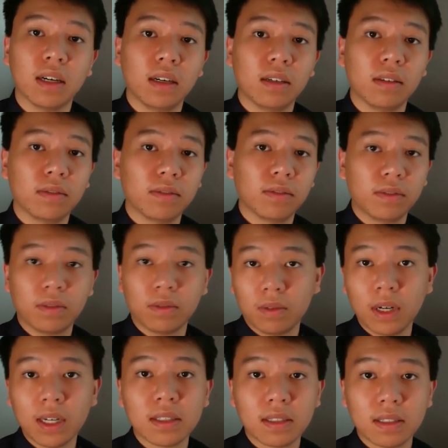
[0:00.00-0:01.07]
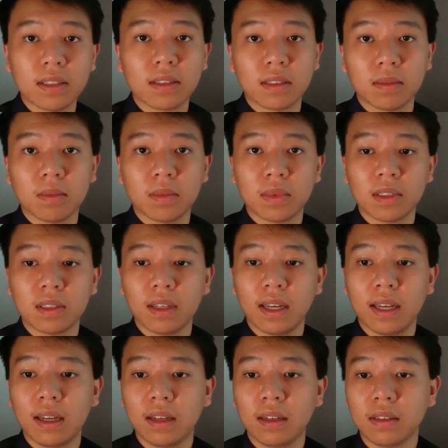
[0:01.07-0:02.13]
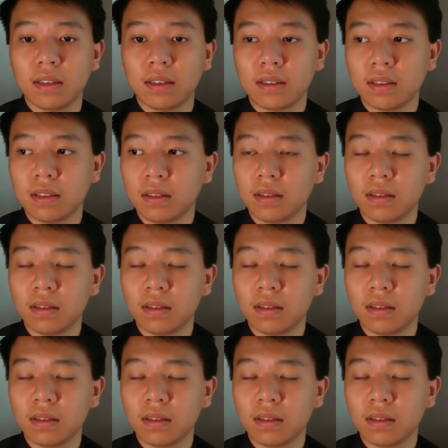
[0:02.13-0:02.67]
of Rust systems and